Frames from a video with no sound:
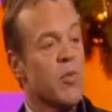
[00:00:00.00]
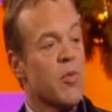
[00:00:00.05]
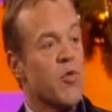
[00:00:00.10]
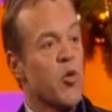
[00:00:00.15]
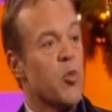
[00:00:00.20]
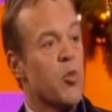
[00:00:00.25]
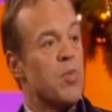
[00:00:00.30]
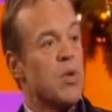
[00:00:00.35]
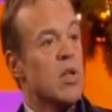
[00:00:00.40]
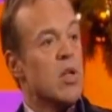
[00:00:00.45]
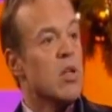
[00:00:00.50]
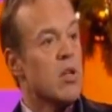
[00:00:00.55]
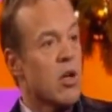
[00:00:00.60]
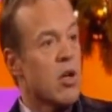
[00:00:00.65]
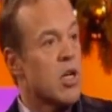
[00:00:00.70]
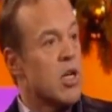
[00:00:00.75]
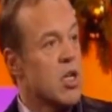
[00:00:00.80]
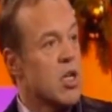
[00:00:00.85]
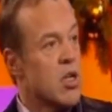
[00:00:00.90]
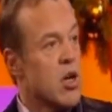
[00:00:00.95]
some of you have been
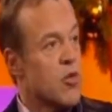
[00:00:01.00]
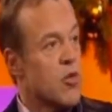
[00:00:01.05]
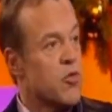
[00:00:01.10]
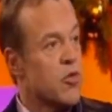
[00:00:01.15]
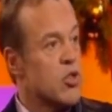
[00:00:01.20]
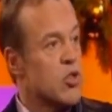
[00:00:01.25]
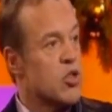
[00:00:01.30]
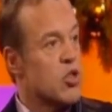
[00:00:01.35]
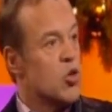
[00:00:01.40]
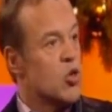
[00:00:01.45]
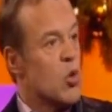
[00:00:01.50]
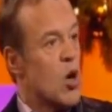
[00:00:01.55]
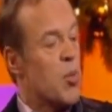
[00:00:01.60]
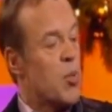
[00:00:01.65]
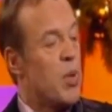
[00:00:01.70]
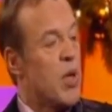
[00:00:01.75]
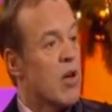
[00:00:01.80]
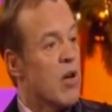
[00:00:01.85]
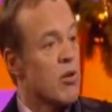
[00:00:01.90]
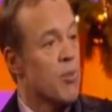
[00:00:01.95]
lucky enough to
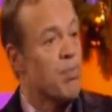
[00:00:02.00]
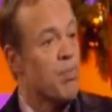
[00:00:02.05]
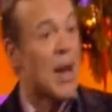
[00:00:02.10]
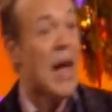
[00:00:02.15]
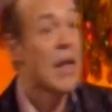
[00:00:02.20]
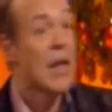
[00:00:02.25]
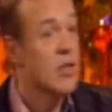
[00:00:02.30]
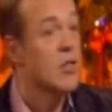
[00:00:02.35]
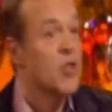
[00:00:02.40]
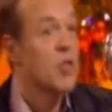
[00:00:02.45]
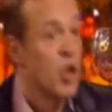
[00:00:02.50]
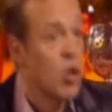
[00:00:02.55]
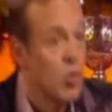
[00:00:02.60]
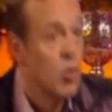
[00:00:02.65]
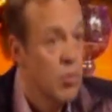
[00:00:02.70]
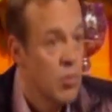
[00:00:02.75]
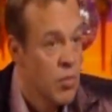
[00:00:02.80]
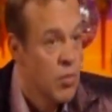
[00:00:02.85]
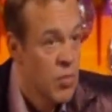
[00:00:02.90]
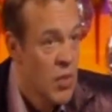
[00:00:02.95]
appear in
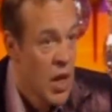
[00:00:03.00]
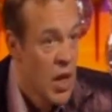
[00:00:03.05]
Panto.